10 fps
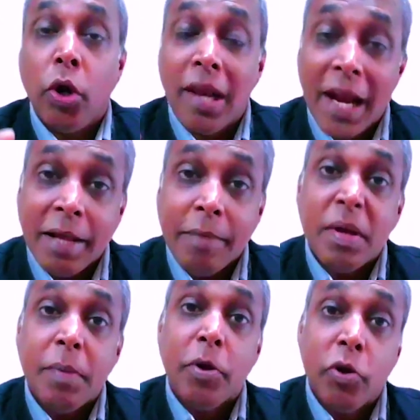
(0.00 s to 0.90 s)

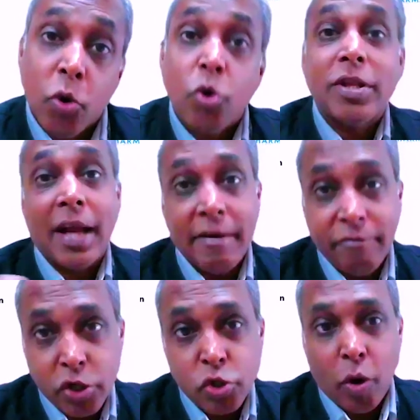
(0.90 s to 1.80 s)
letting people know that
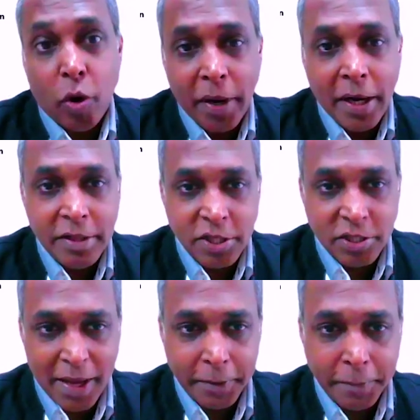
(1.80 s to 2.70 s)
I wish to operate in this
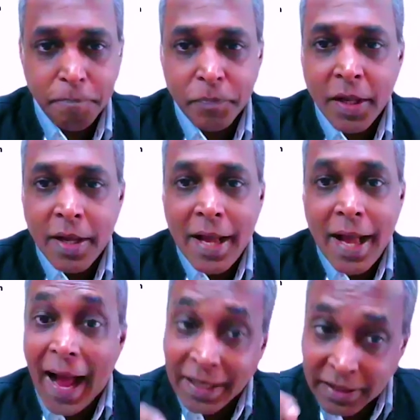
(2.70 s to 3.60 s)
manner.
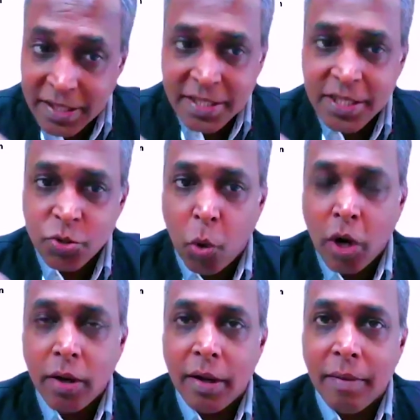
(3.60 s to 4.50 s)
And this is
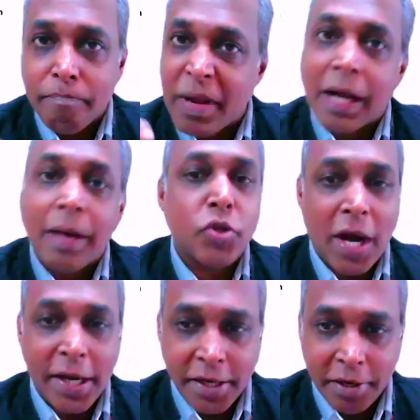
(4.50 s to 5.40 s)
what becomes
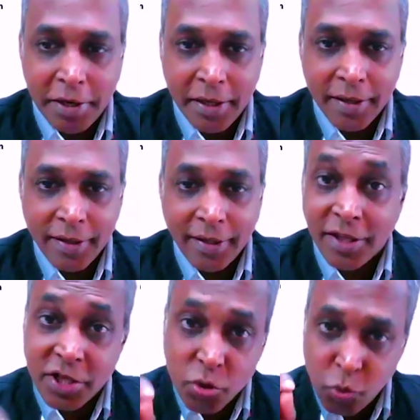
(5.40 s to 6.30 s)
your identity.
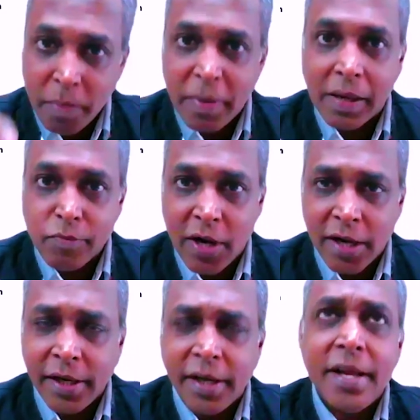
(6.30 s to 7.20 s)
This is what becomes your
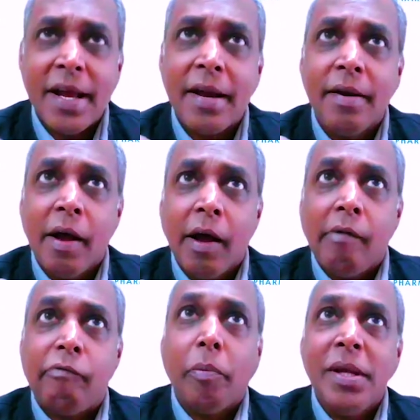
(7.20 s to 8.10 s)
identity. And
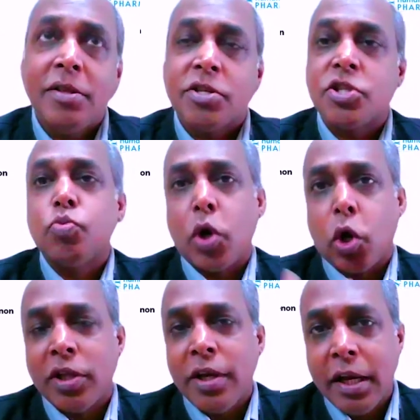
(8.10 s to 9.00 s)
for me, this is what
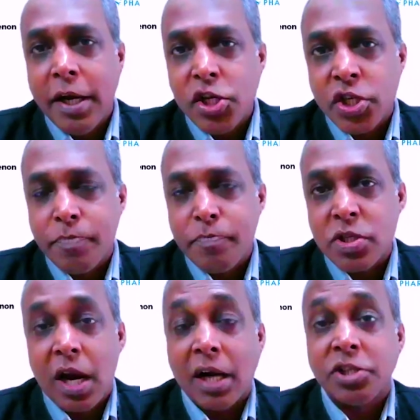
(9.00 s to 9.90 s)
authentic leadership
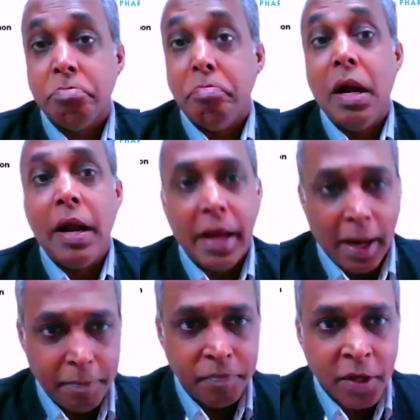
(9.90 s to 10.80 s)
starts building
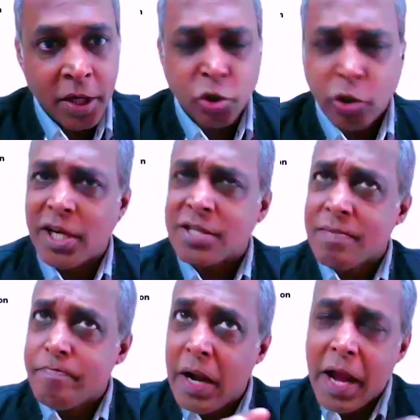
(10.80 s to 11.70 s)
up. So it
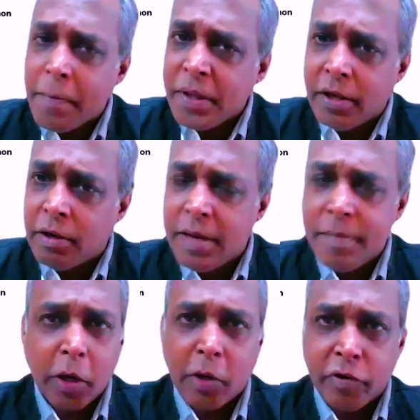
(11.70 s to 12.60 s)
doesn't build up in the
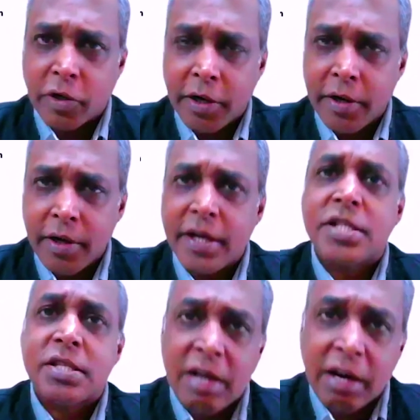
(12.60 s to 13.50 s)
early part of your career.
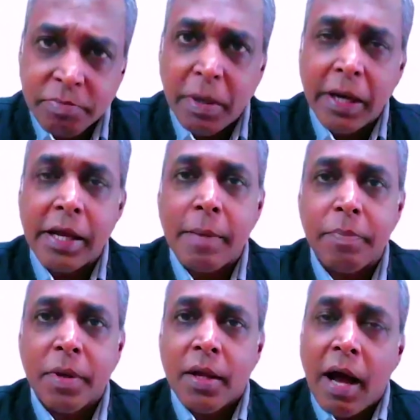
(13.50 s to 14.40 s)
It starts building
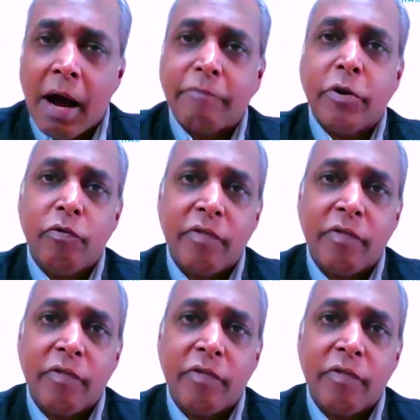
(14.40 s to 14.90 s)
up after